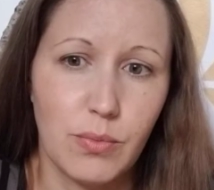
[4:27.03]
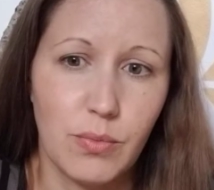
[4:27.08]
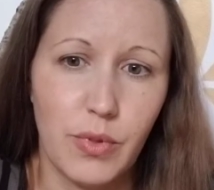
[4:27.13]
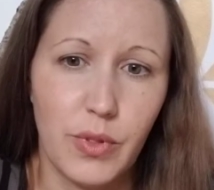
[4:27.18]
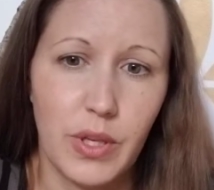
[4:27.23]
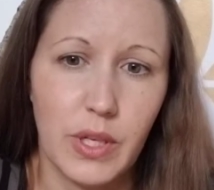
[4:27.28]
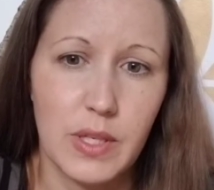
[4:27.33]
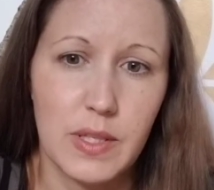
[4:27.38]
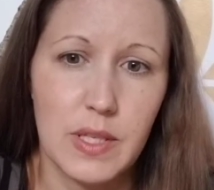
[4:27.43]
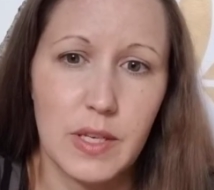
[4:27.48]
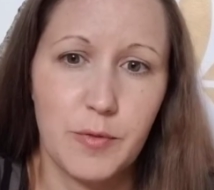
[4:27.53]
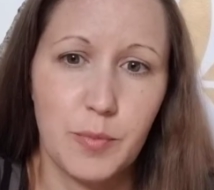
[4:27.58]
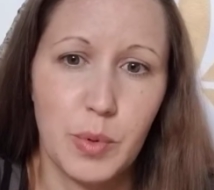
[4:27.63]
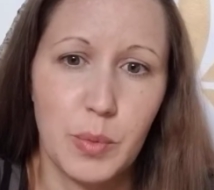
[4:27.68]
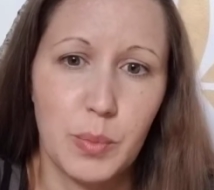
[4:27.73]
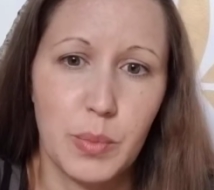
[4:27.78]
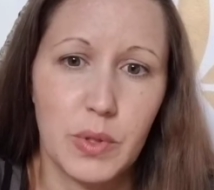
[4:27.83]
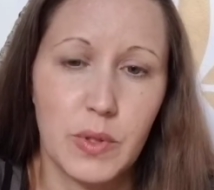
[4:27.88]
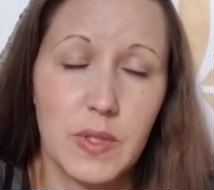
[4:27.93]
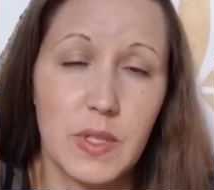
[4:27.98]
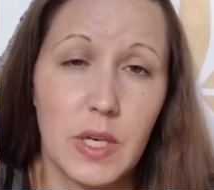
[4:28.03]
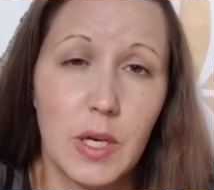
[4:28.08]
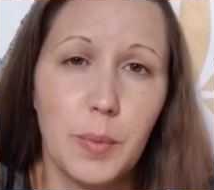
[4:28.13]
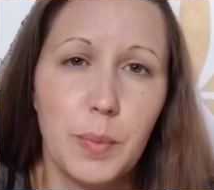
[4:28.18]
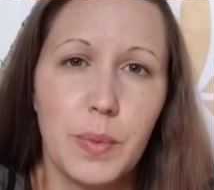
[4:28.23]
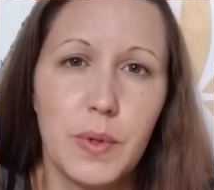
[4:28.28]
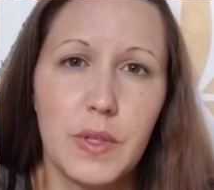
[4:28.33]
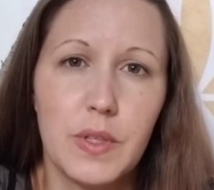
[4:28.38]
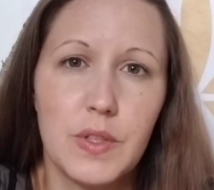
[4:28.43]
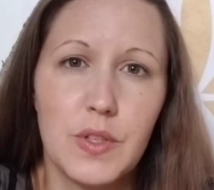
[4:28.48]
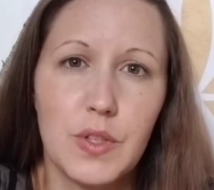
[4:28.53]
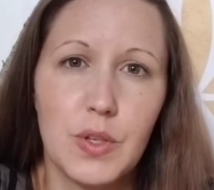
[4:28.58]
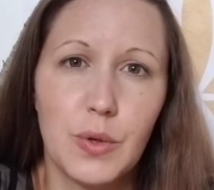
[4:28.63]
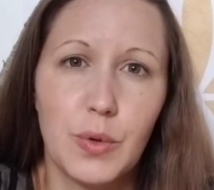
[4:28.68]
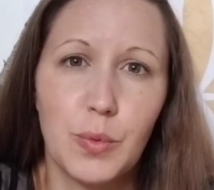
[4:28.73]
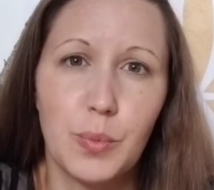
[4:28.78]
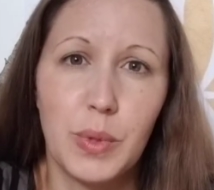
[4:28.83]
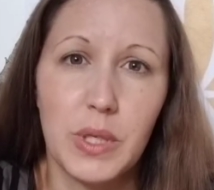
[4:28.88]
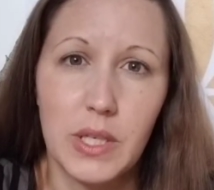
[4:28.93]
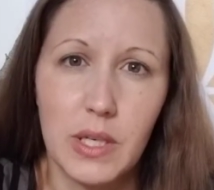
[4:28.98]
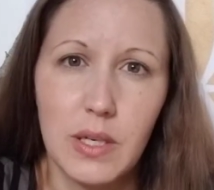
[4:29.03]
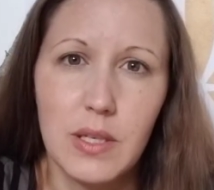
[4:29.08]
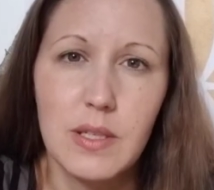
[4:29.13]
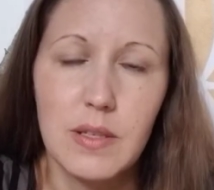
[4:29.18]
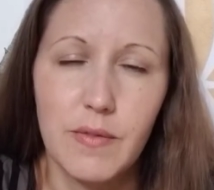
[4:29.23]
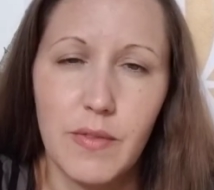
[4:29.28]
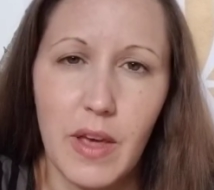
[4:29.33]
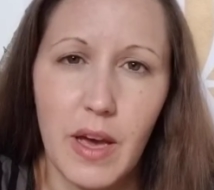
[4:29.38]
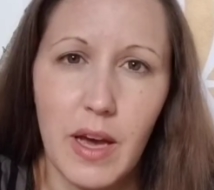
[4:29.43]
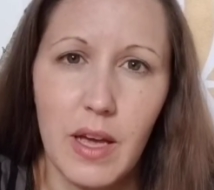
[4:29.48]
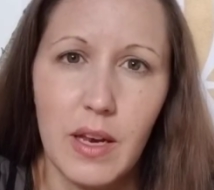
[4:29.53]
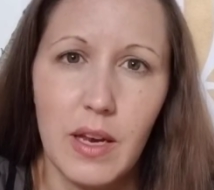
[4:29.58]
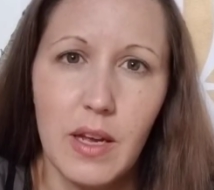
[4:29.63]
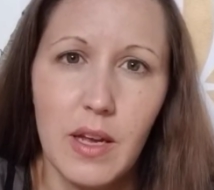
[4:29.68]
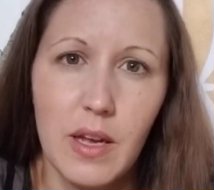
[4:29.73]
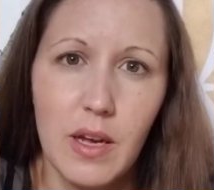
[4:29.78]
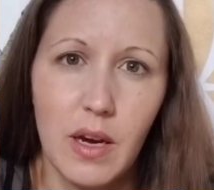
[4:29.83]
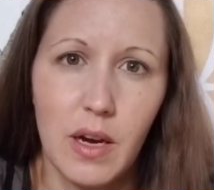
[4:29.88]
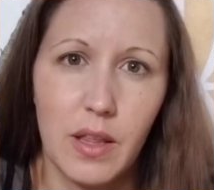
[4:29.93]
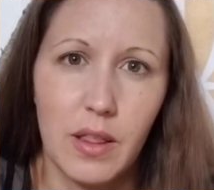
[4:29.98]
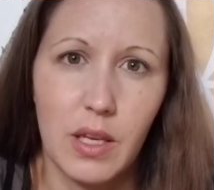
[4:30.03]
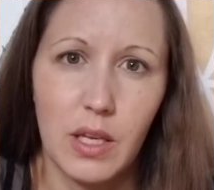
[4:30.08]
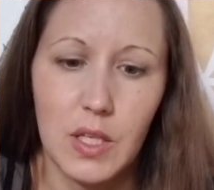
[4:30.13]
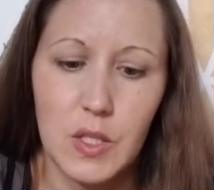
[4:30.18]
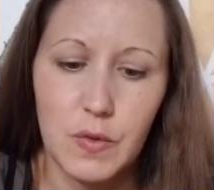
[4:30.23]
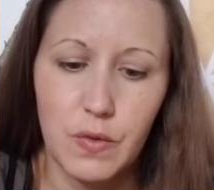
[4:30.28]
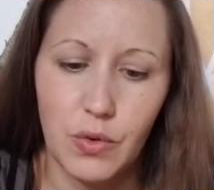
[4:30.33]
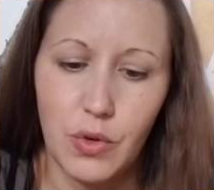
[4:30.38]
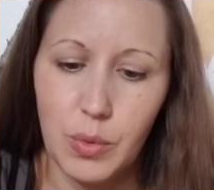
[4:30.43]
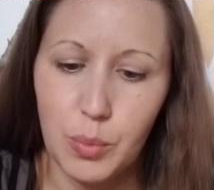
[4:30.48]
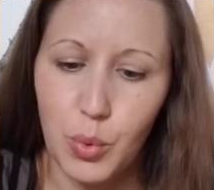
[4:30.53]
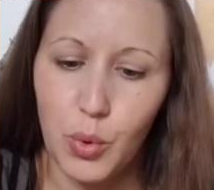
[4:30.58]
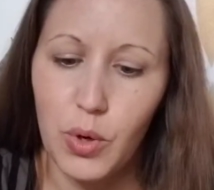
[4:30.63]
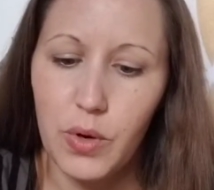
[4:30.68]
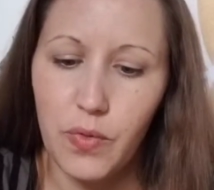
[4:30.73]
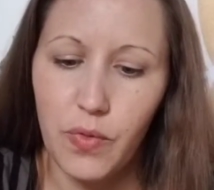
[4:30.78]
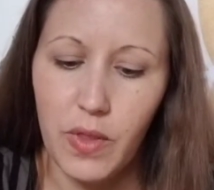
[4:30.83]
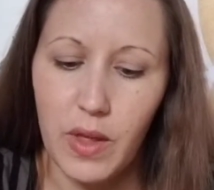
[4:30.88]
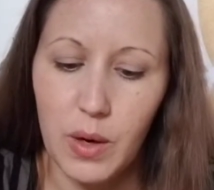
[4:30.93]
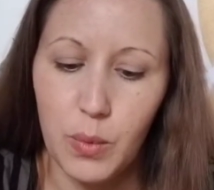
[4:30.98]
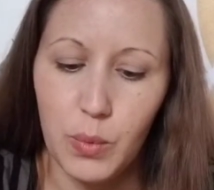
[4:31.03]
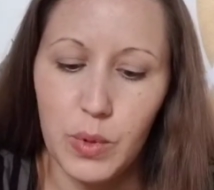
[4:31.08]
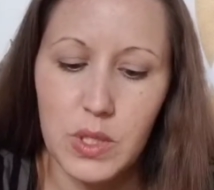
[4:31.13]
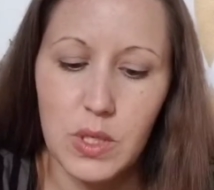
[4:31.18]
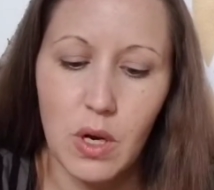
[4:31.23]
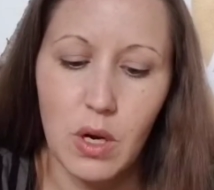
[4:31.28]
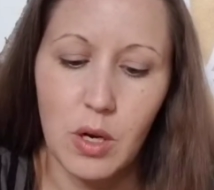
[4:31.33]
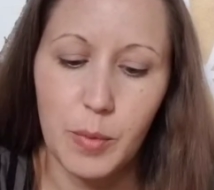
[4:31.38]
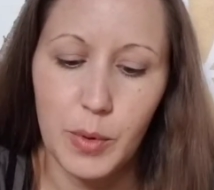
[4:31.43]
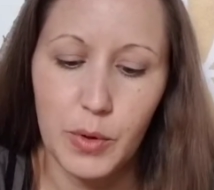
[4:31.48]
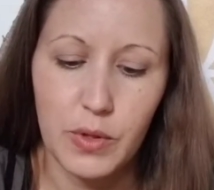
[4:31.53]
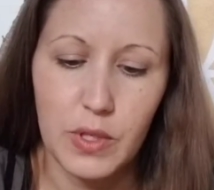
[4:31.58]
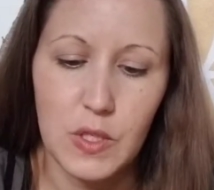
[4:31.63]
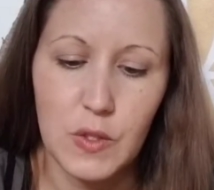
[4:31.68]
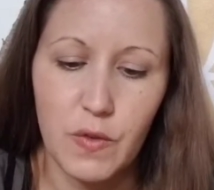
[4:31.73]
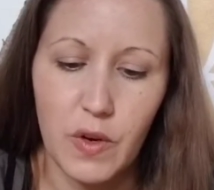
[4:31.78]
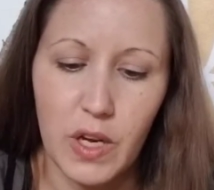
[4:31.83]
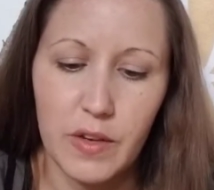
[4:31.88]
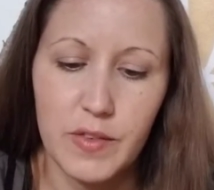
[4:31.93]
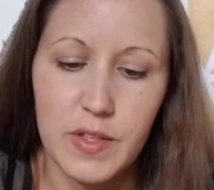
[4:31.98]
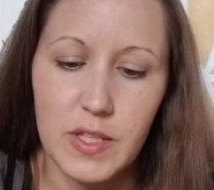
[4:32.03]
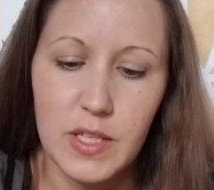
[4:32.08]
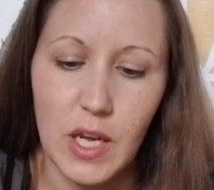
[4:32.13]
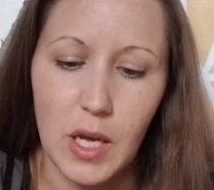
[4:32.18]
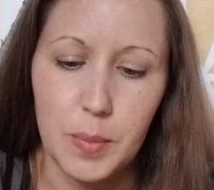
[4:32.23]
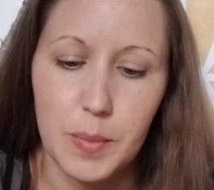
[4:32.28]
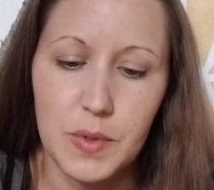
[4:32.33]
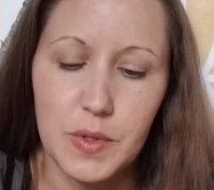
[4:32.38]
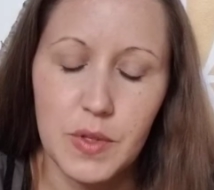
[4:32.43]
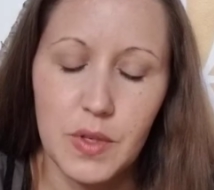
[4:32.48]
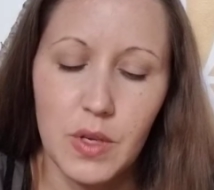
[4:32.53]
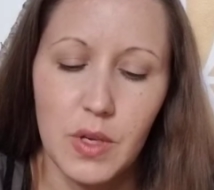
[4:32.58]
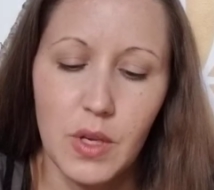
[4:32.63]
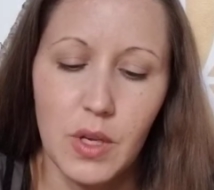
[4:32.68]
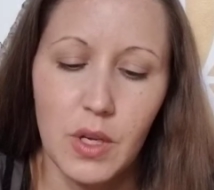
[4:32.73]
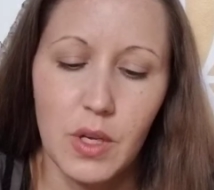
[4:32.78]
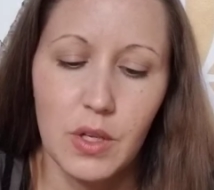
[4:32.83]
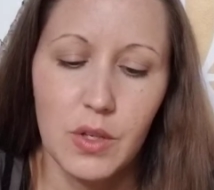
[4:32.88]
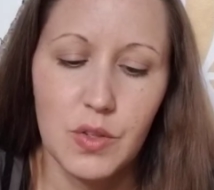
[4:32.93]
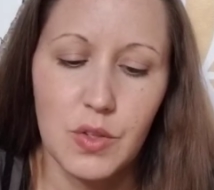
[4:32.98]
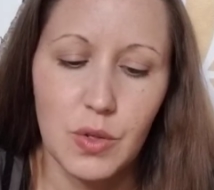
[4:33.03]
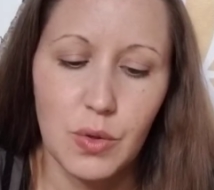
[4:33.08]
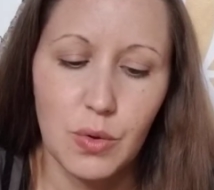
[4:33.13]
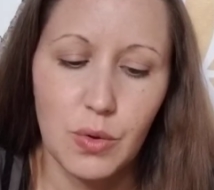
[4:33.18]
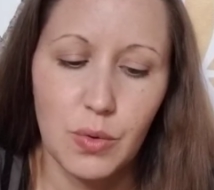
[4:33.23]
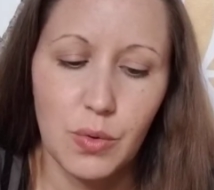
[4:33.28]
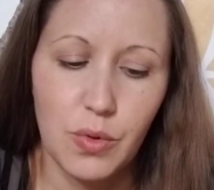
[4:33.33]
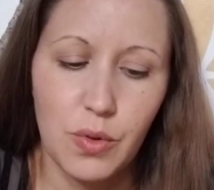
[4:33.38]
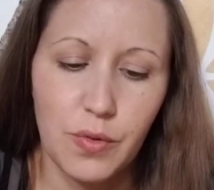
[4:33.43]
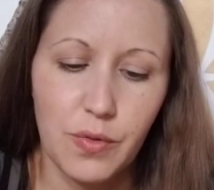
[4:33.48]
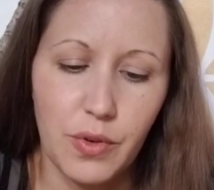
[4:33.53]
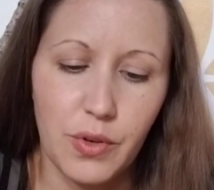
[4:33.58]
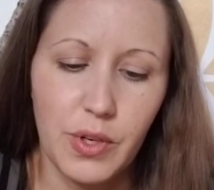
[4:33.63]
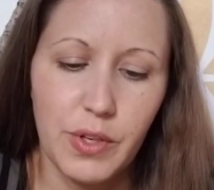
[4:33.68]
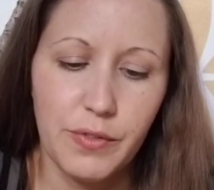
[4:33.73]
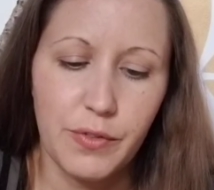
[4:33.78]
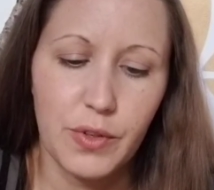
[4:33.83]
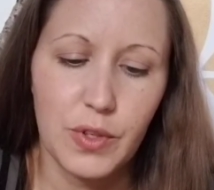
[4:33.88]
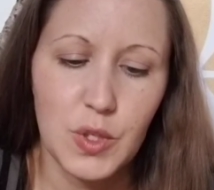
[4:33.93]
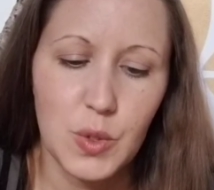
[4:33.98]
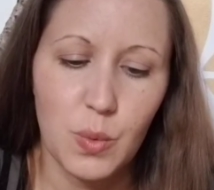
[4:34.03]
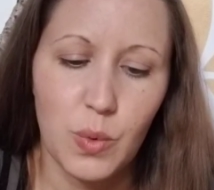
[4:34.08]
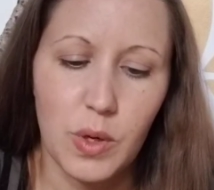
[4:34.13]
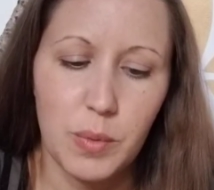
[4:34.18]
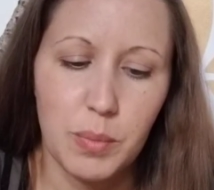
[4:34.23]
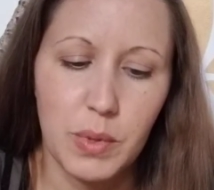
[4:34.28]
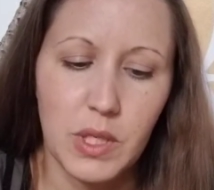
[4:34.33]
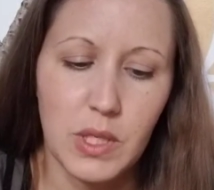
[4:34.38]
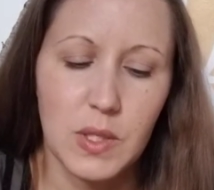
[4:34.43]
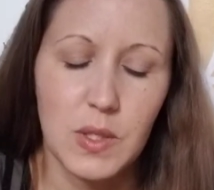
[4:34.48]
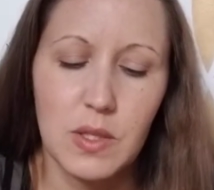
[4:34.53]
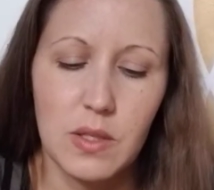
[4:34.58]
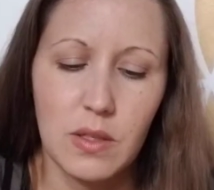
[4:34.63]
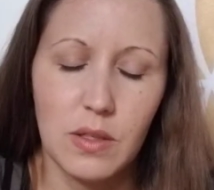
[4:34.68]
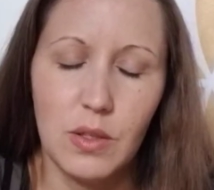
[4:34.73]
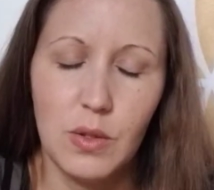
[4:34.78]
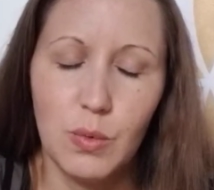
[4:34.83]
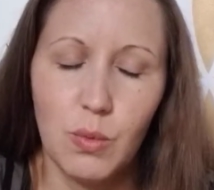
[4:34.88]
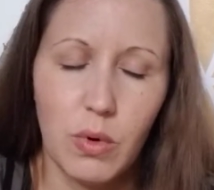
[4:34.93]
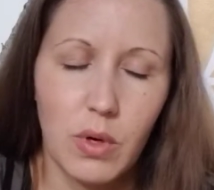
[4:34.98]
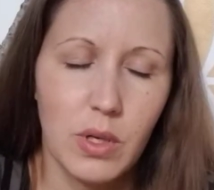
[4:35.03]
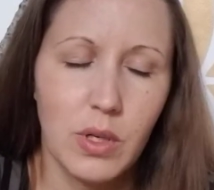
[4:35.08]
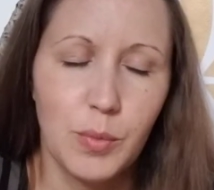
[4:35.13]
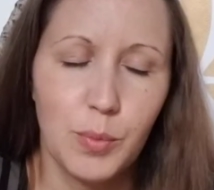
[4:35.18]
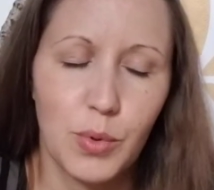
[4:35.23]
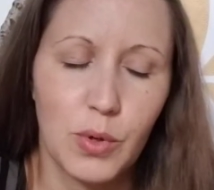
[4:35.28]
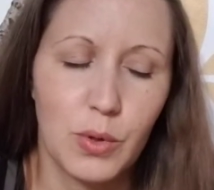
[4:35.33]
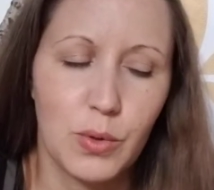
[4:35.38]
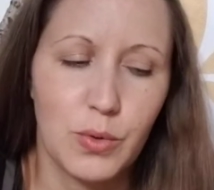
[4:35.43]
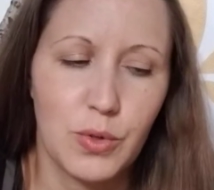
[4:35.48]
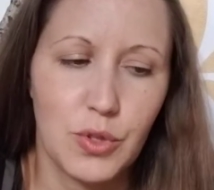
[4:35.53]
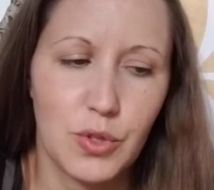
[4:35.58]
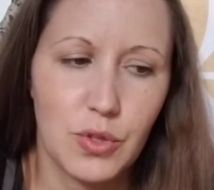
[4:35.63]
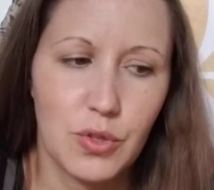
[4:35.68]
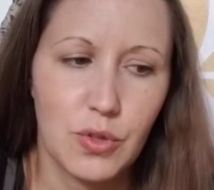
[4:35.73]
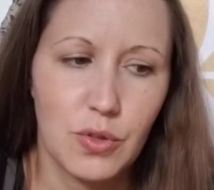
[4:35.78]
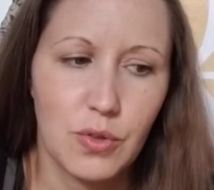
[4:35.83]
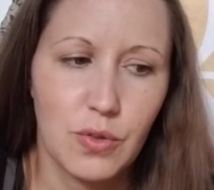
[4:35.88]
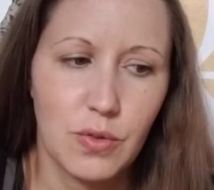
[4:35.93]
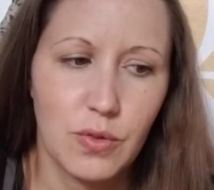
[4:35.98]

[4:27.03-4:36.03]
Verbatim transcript: things have been built up and so because of that i think it's very important that we talk about these five steps so the very first one because you want to approach